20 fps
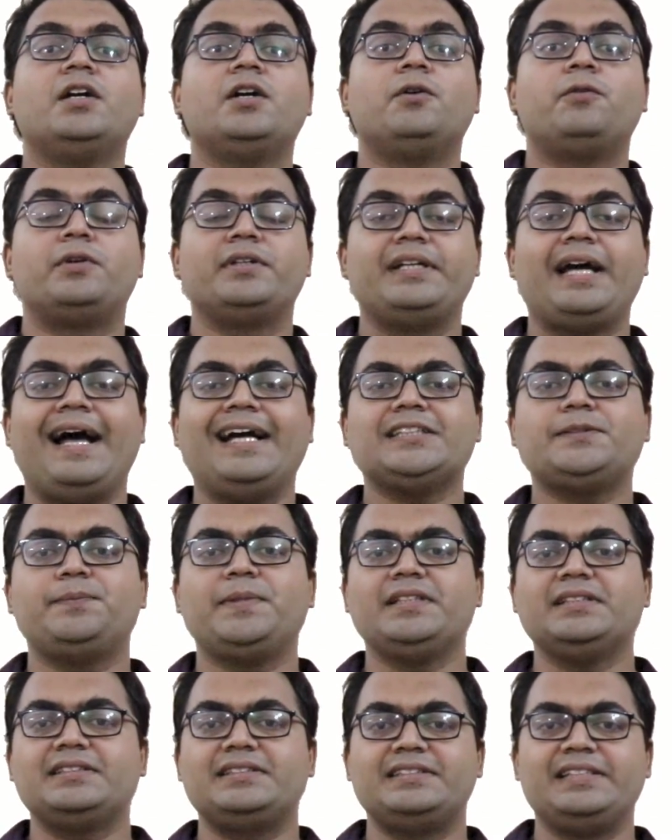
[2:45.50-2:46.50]
What has
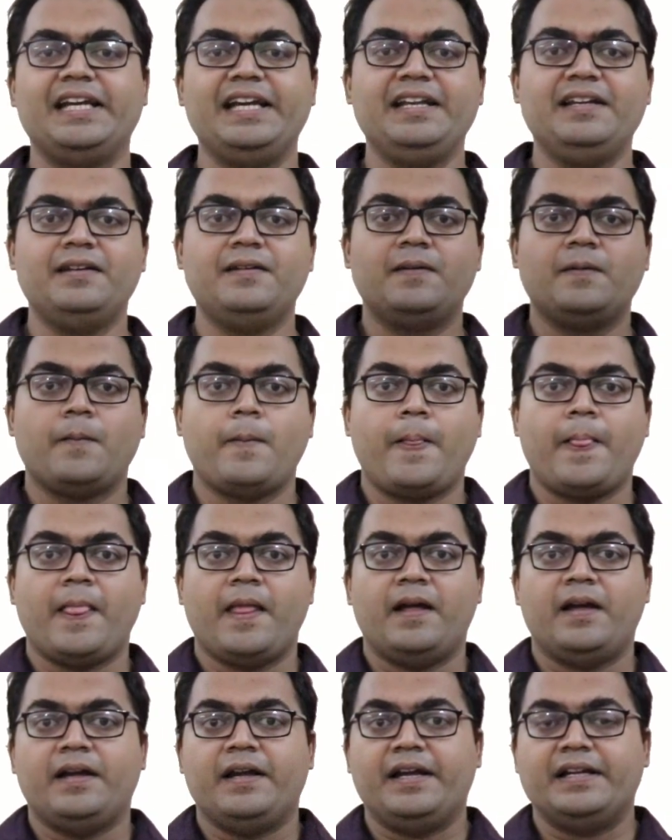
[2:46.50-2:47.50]
been seen
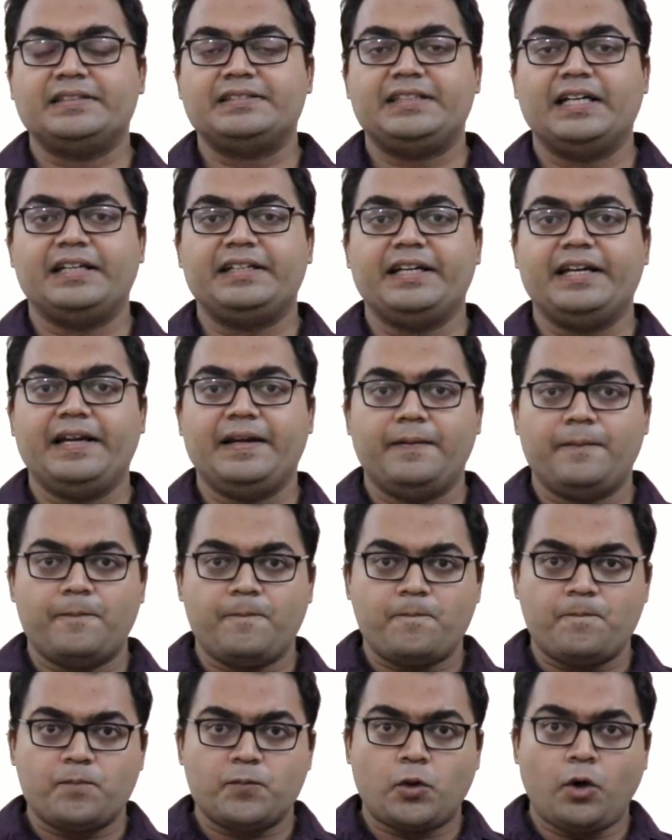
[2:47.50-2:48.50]
is that
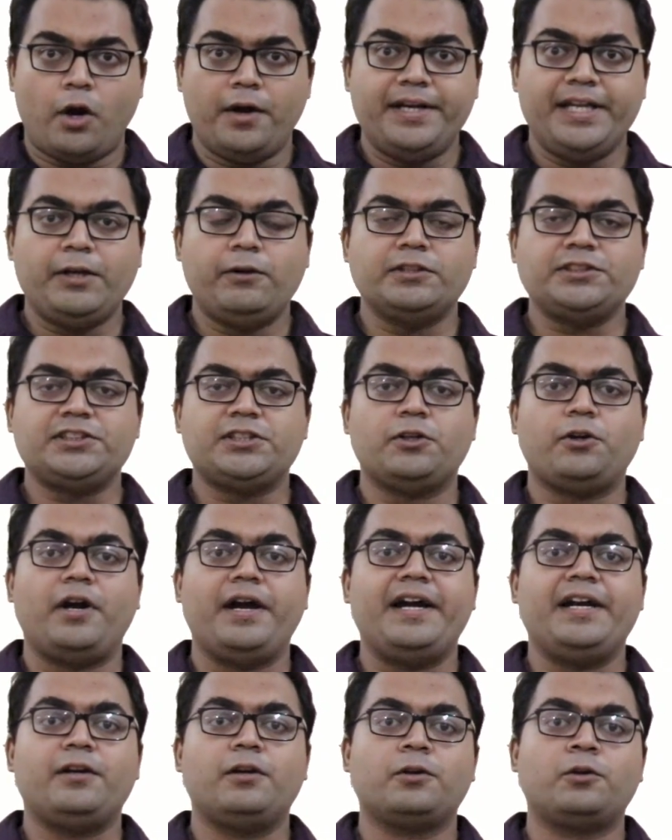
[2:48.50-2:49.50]

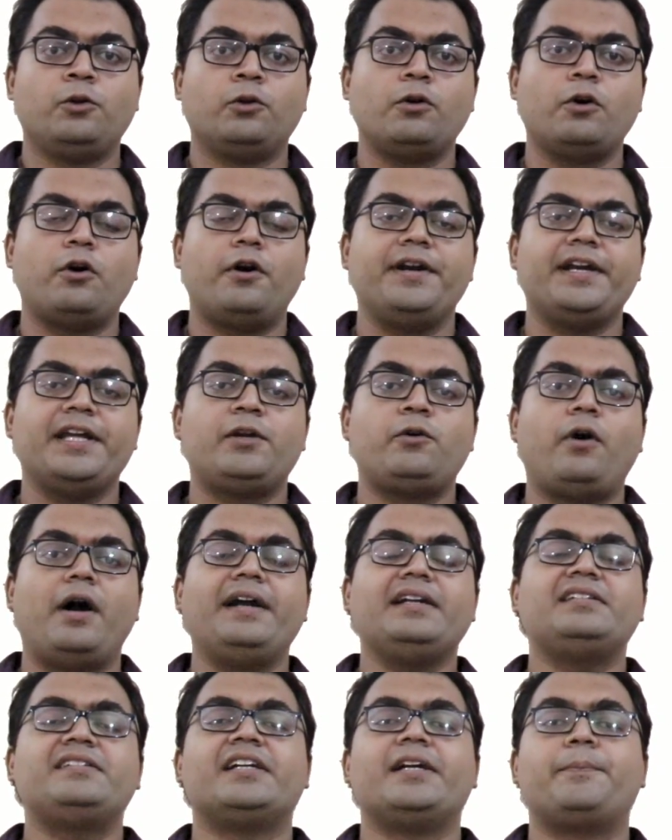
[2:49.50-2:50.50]
corticosteroid or
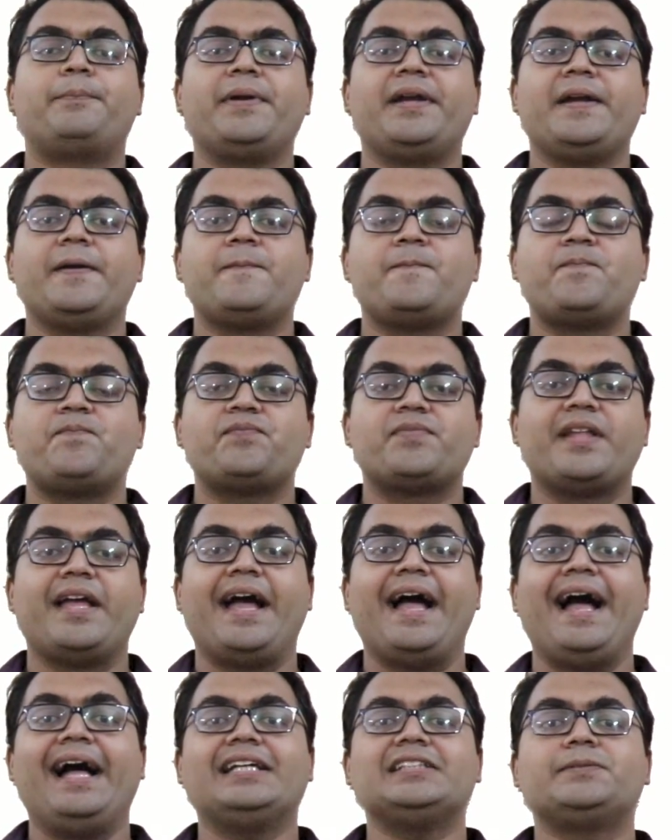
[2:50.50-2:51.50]
glucocorticoid therapy
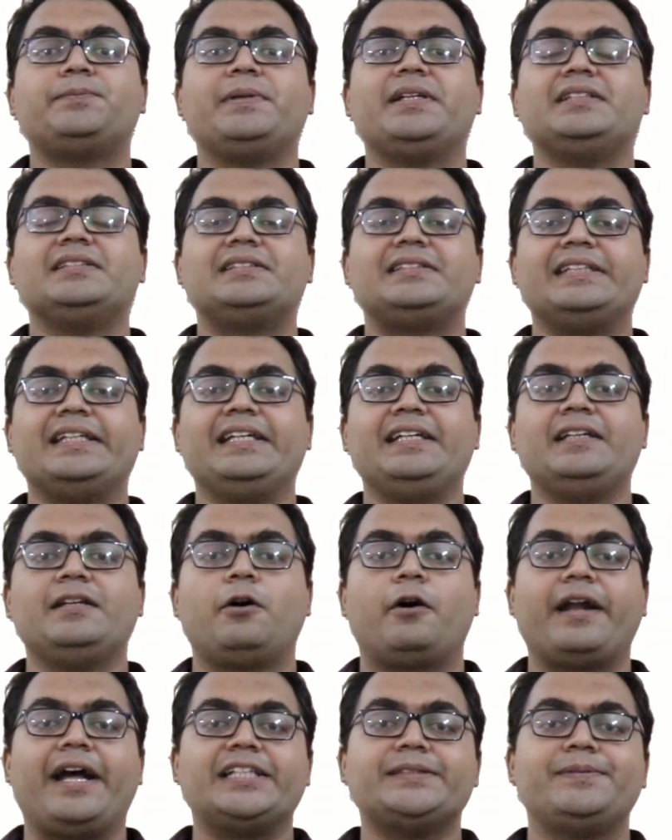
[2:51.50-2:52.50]
has been seen
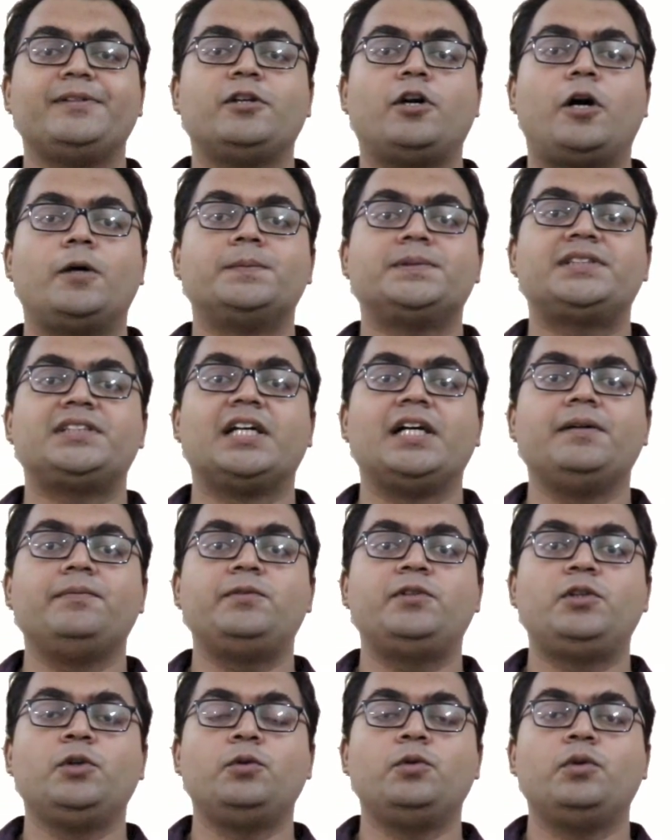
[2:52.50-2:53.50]
or has been
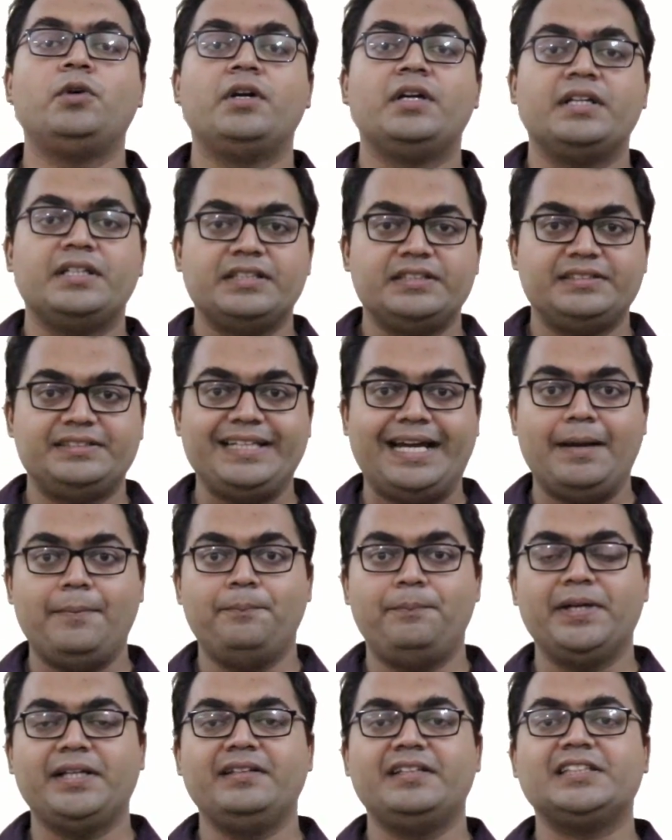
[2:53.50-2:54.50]
observed to
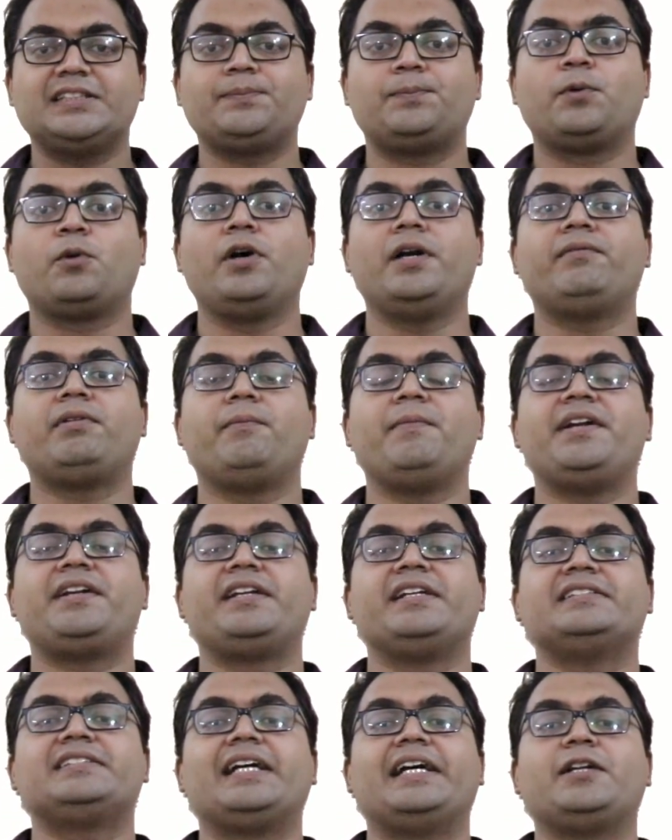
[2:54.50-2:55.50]
dampen this
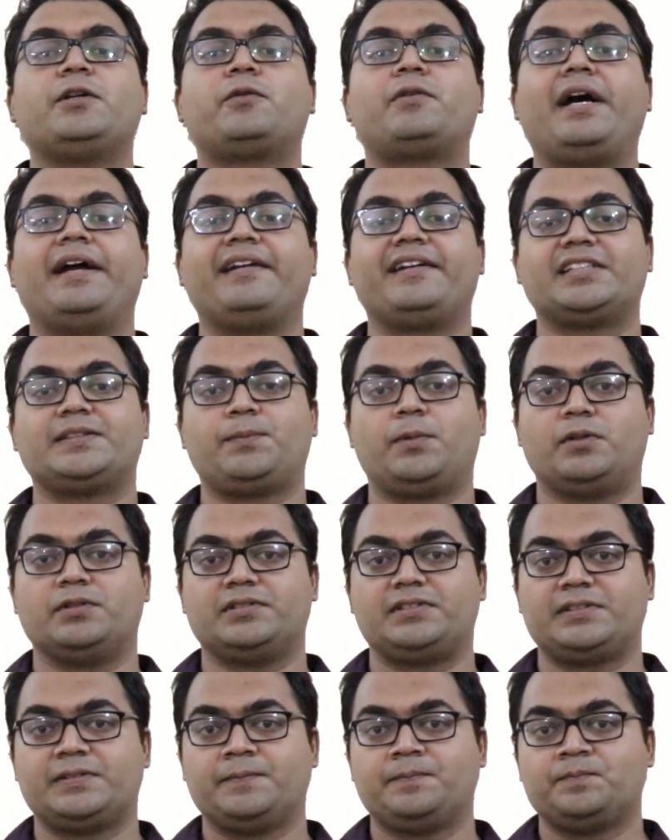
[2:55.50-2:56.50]
pro-inflammatory cytokine
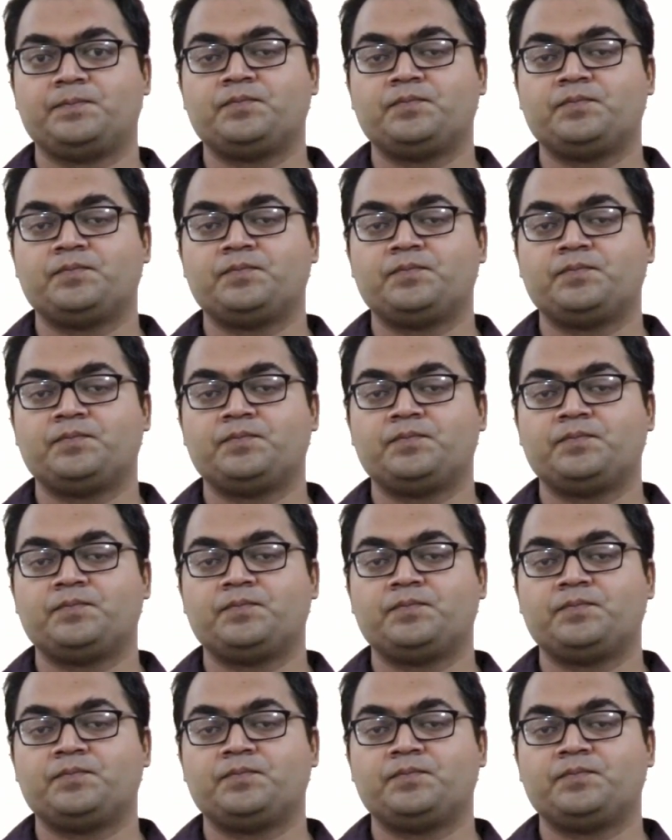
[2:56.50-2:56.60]
response.